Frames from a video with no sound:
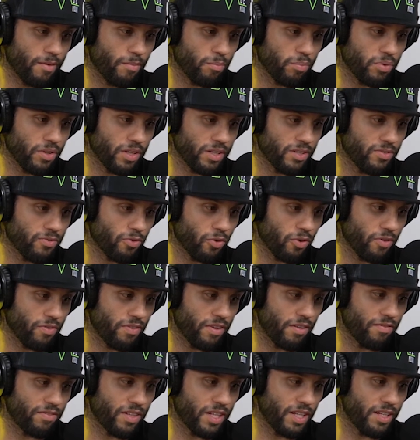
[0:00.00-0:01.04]
plus
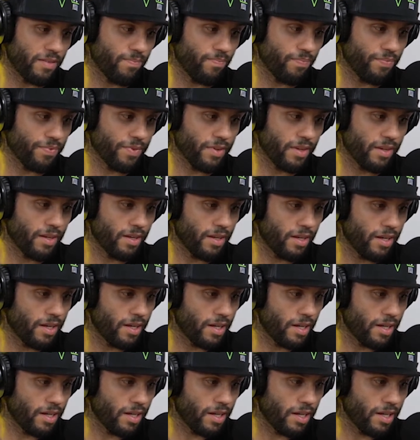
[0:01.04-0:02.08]
450.
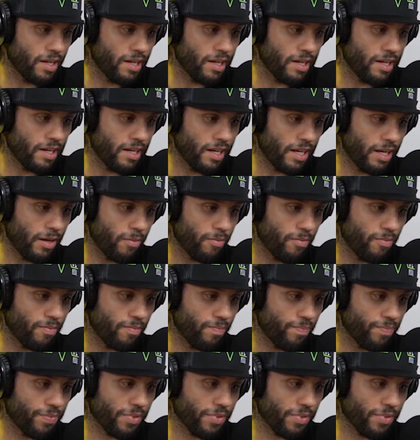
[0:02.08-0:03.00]
Him,